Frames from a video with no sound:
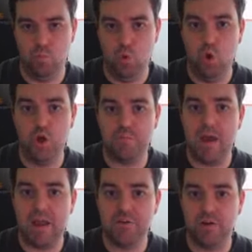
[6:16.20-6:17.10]
word
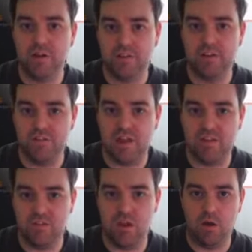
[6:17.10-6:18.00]
metric that
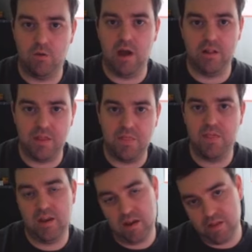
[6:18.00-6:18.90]
says, are they
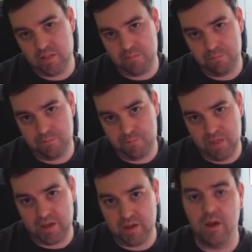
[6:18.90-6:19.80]
thin, are they
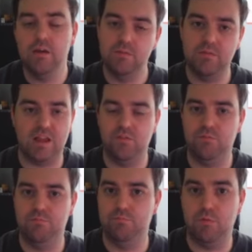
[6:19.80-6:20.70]
thicker?
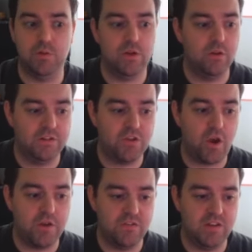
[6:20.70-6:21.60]
That's probably all it's
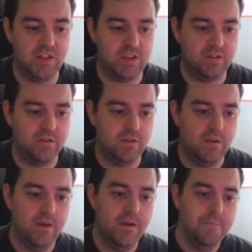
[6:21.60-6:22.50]
going to need.
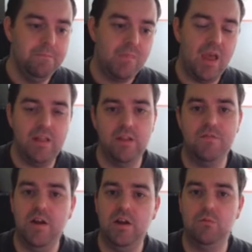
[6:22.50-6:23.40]
And then the
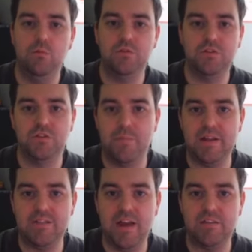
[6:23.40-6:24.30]
final one was just
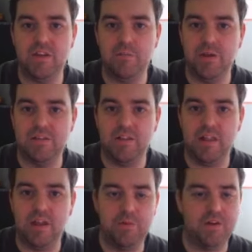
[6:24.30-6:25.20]
about testing being
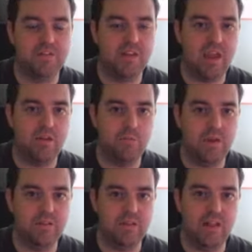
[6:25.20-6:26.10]
delayed because the game's
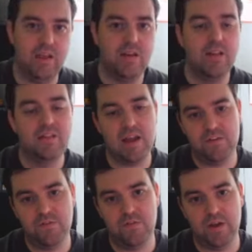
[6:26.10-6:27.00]
being delayed.
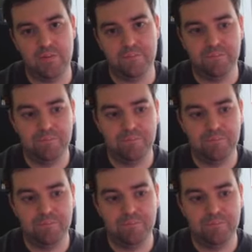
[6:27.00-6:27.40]
That's fine.